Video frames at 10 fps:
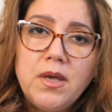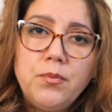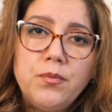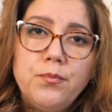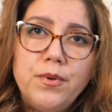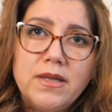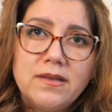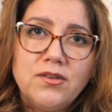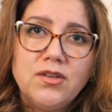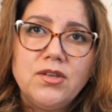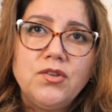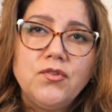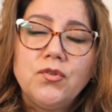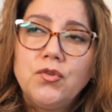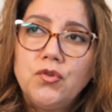
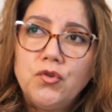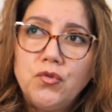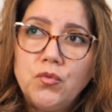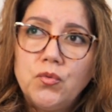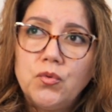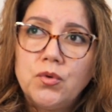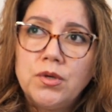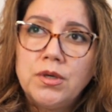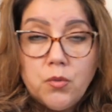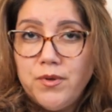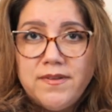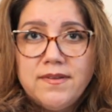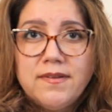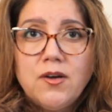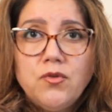capabilities to your
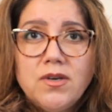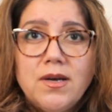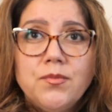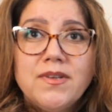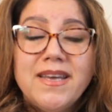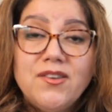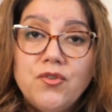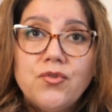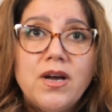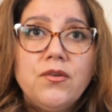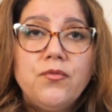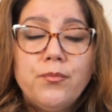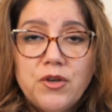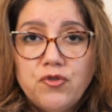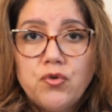business outcomes and derive
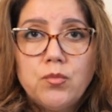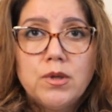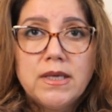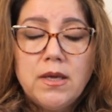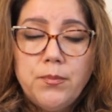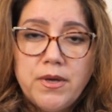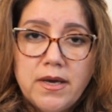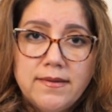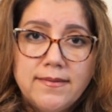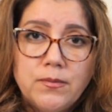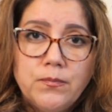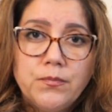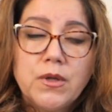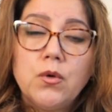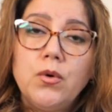measurable KPIs.
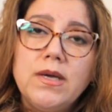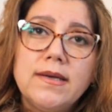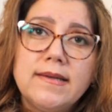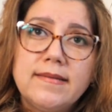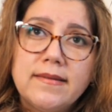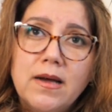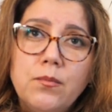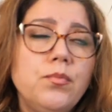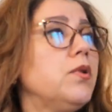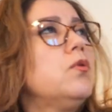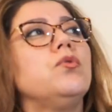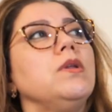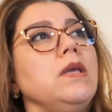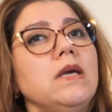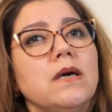Quick example on
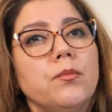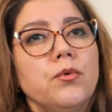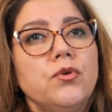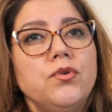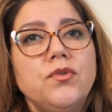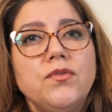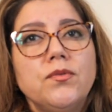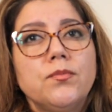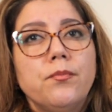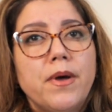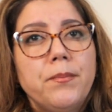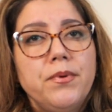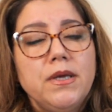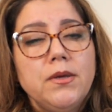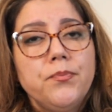e-commerce
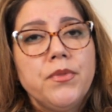mapping.